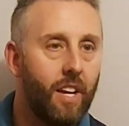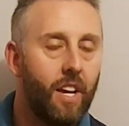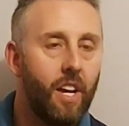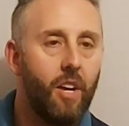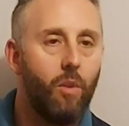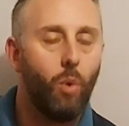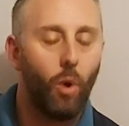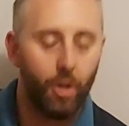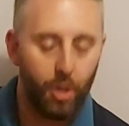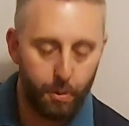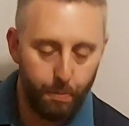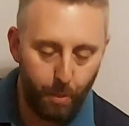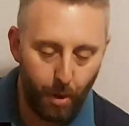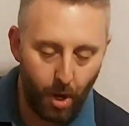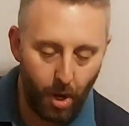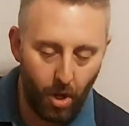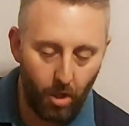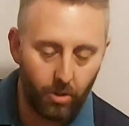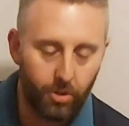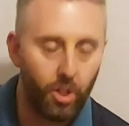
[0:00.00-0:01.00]
Right, what does
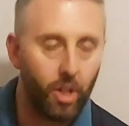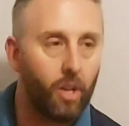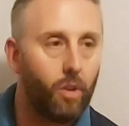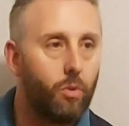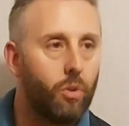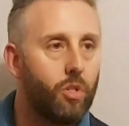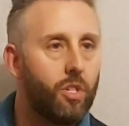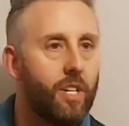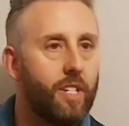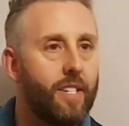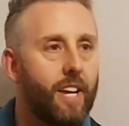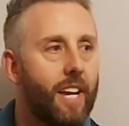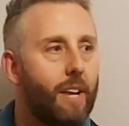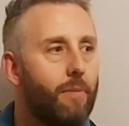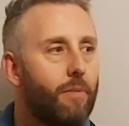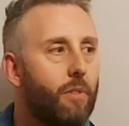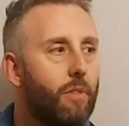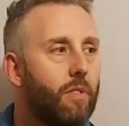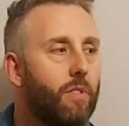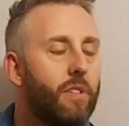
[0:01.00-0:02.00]
Paul do? Does he take
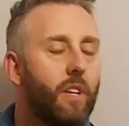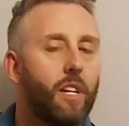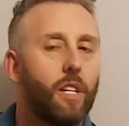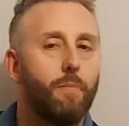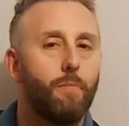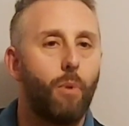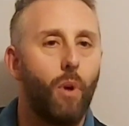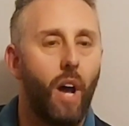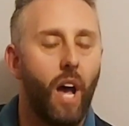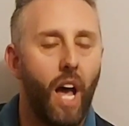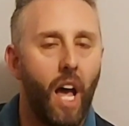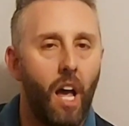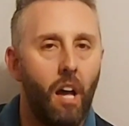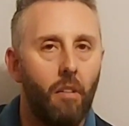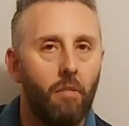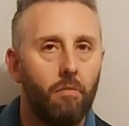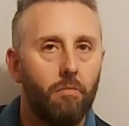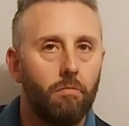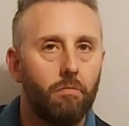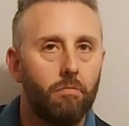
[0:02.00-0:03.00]
him through the sinner's prayer?